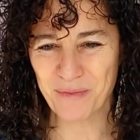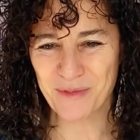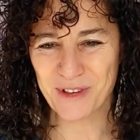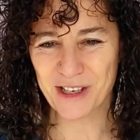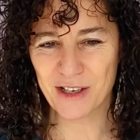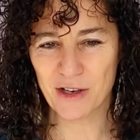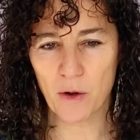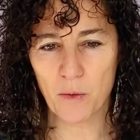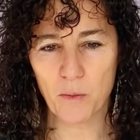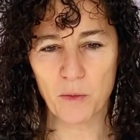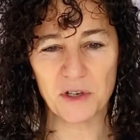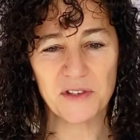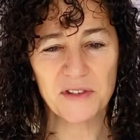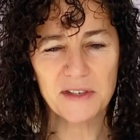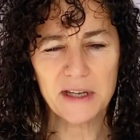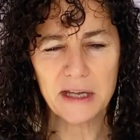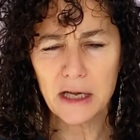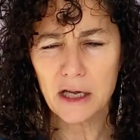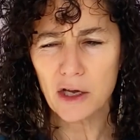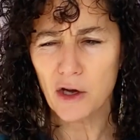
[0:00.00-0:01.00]
we're
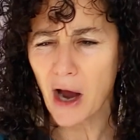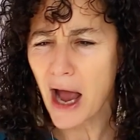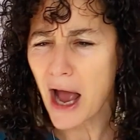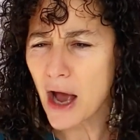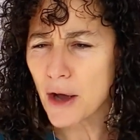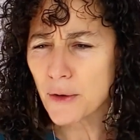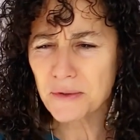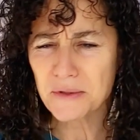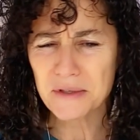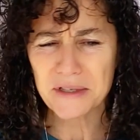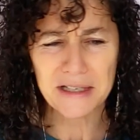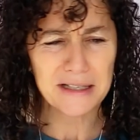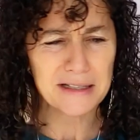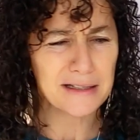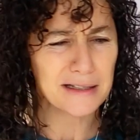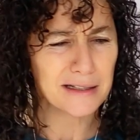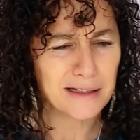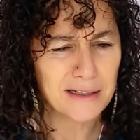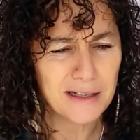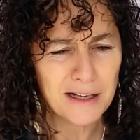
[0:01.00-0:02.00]
seeing your houses
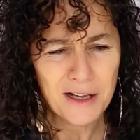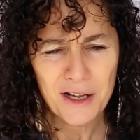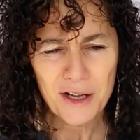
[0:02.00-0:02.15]
and